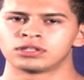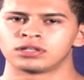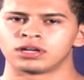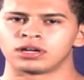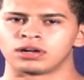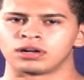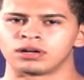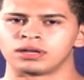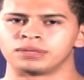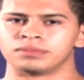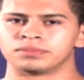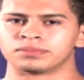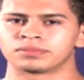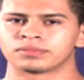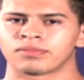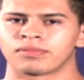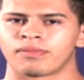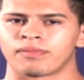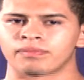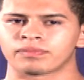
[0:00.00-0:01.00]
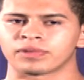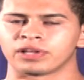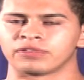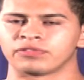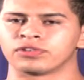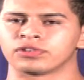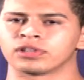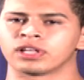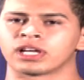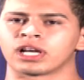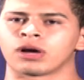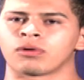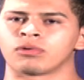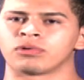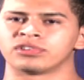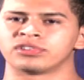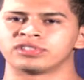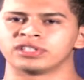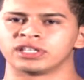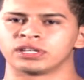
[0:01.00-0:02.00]
I feel like I
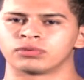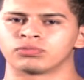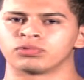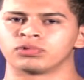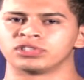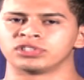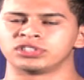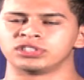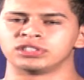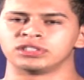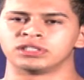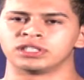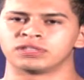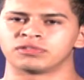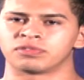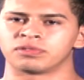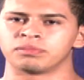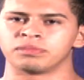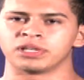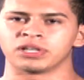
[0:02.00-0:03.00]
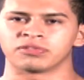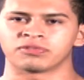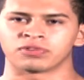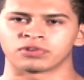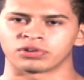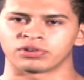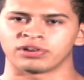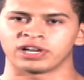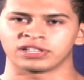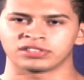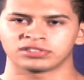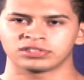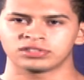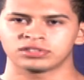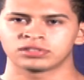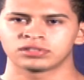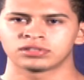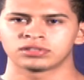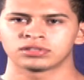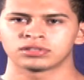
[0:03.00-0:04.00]
would take what she did for me for
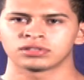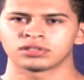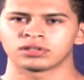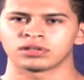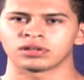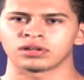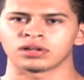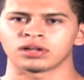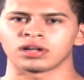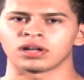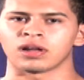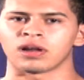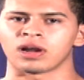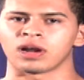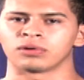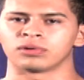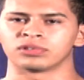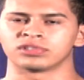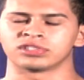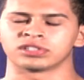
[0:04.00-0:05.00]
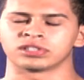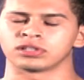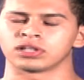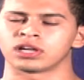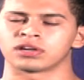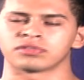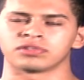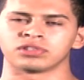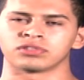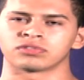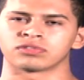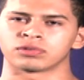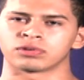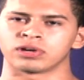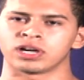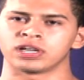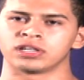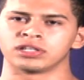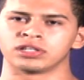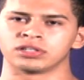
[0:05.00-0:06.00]
granted, and I would take a lot of things for
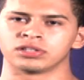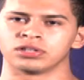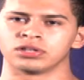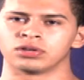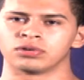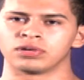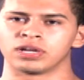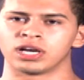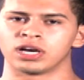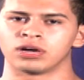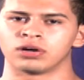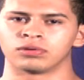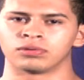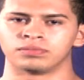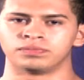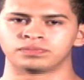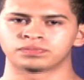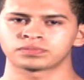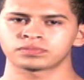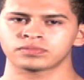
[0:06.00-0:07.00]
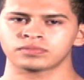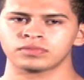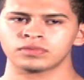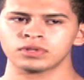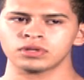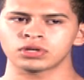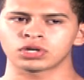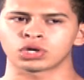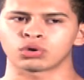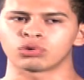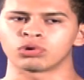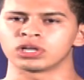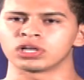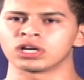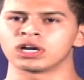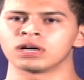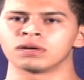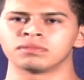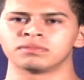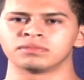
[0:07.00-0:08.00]
granted. You know, now growing
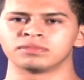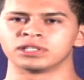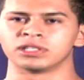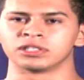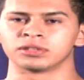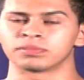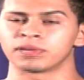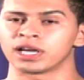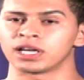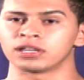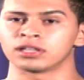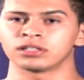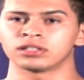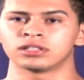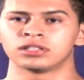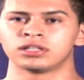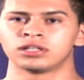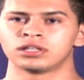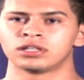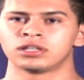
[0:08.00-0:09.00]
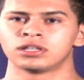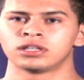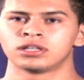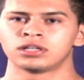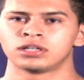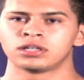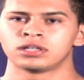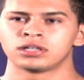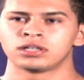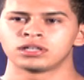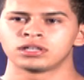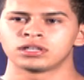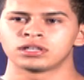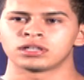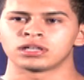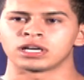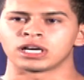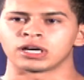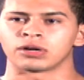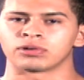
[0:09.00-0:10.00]
up independent,
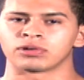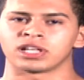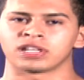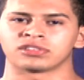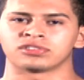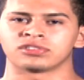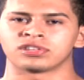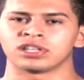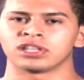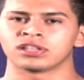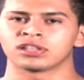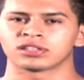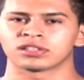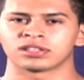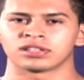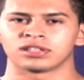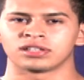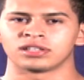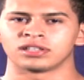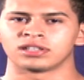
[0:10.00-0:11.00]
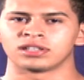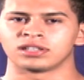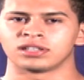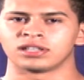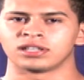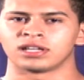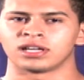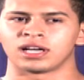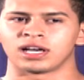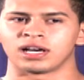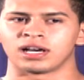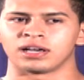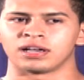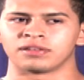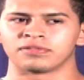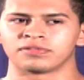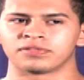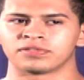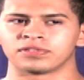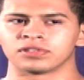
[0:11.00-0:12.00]
I would like to think
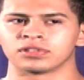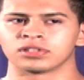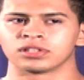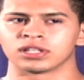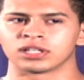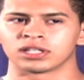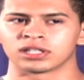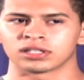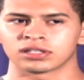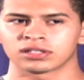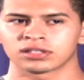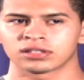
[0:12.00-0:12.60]
I feel like